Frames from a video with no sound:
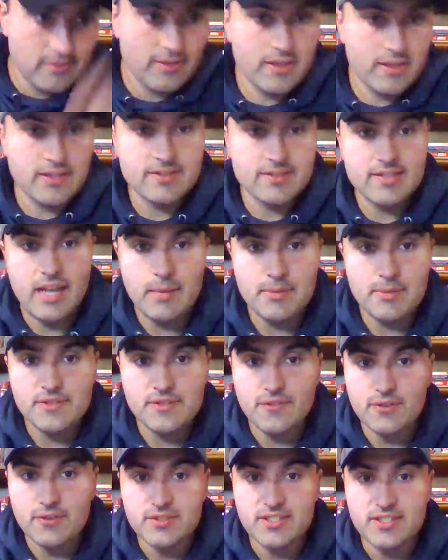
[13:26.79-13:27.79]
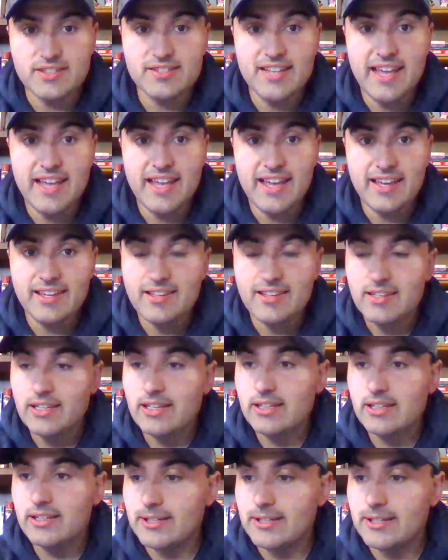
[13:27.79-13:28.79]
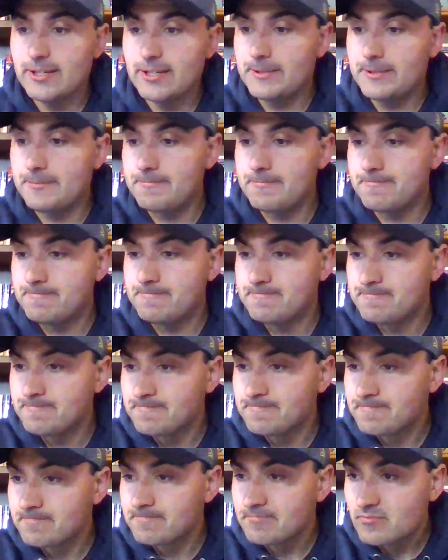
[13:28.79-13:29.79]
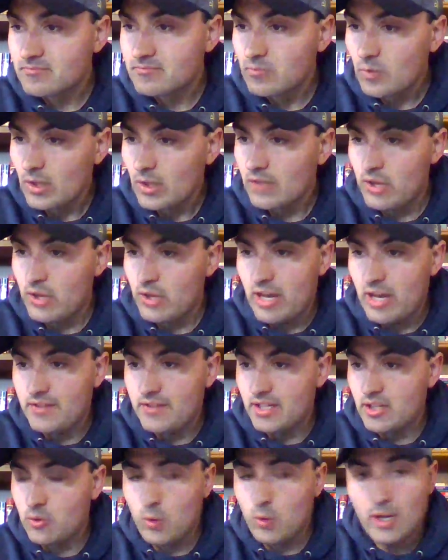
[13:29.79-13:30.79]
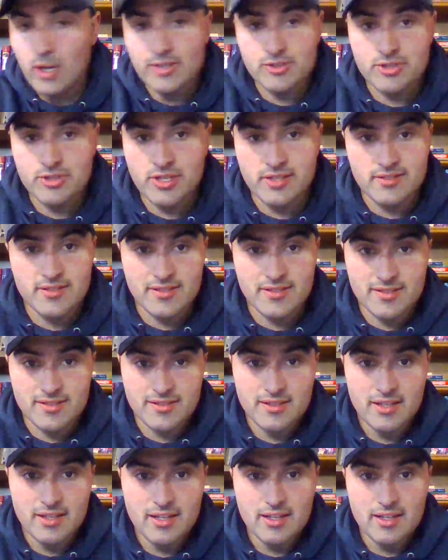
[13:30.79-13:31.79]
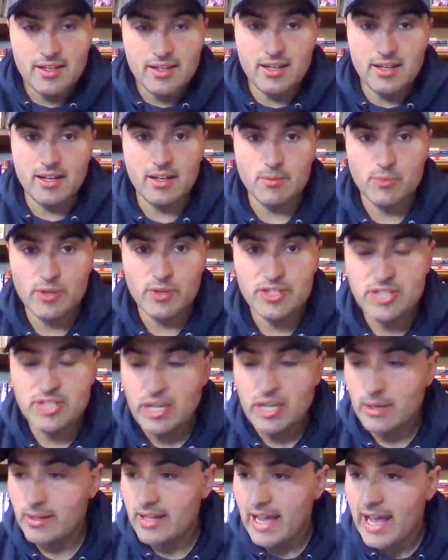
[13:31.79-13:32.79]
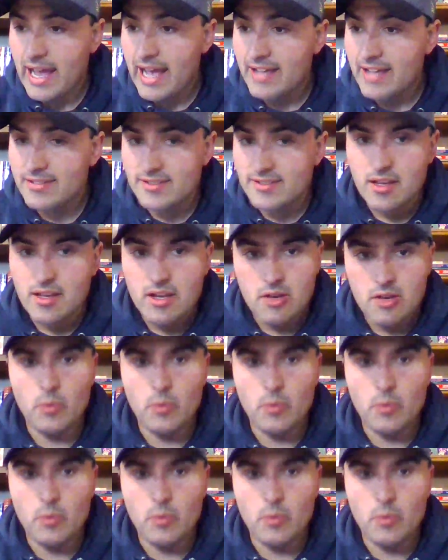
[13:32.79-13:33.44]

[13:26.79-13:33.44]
the assignments for today. If you have any questions, reach out and ask.